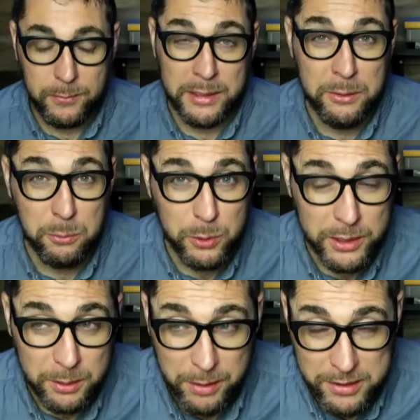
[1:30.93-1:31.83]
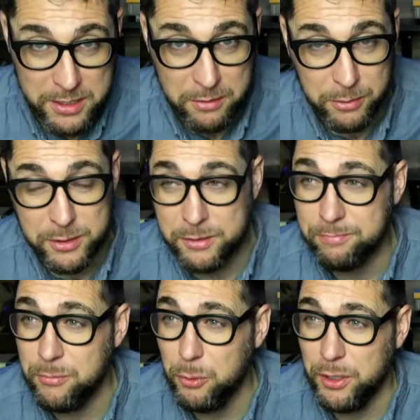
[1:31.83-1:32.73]
It really makes a difference.
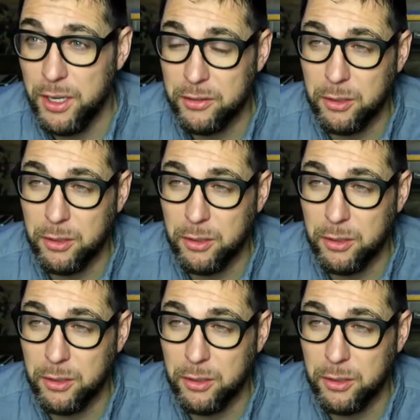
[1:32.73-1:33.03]
It really does,